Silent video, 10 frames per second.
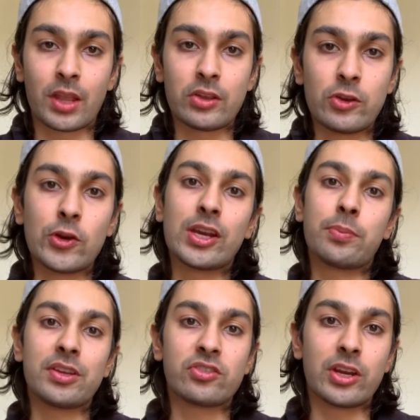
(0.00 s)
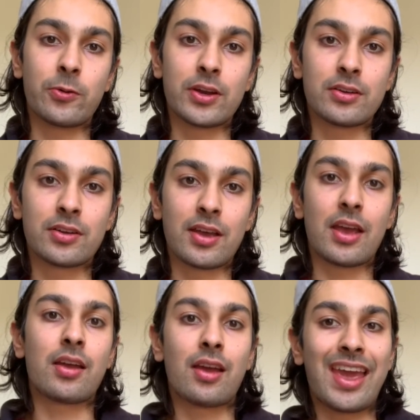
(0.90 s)
You need to be genuine
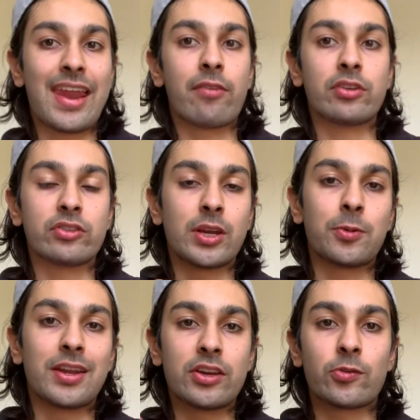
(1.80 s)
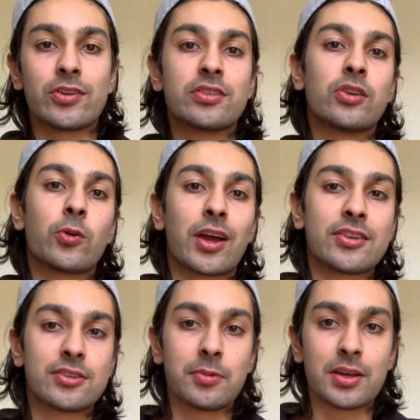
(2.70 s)
and have a genuine interest in your
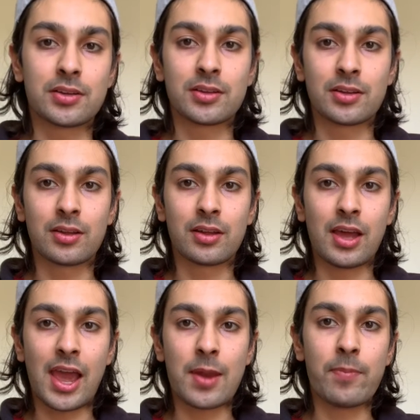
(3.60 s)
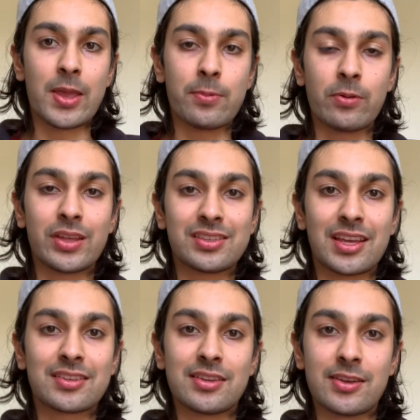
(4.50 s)
customer. And people these days
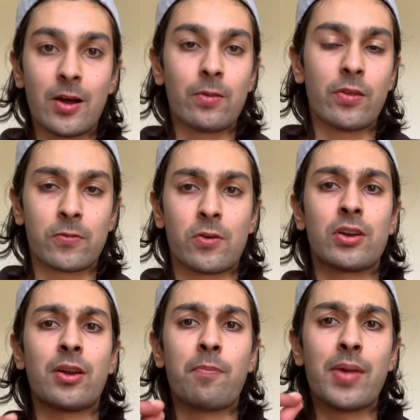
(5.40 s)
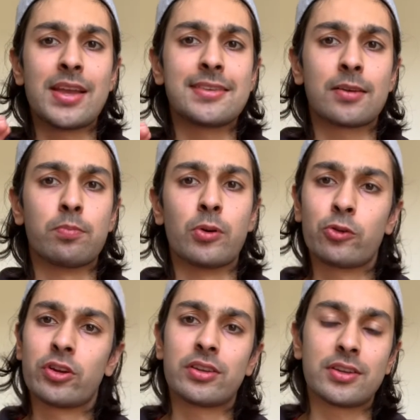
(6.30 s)
can tell. They've got an amazing
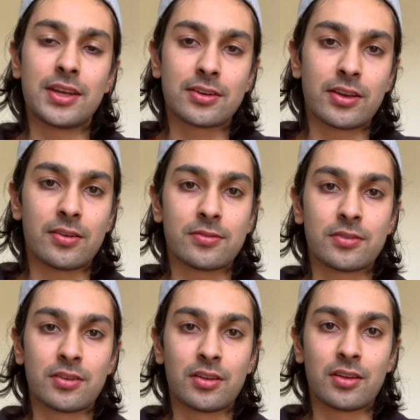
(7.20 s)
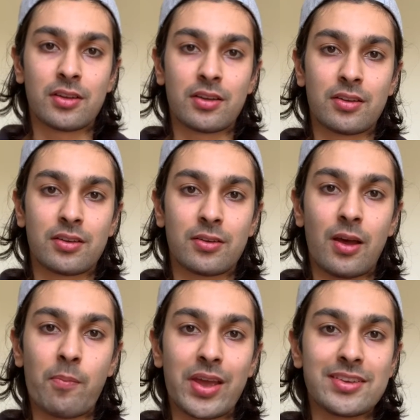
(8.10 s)
bullshit detector.
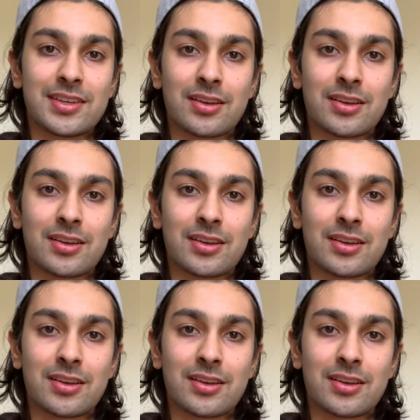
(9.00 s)
Amazing.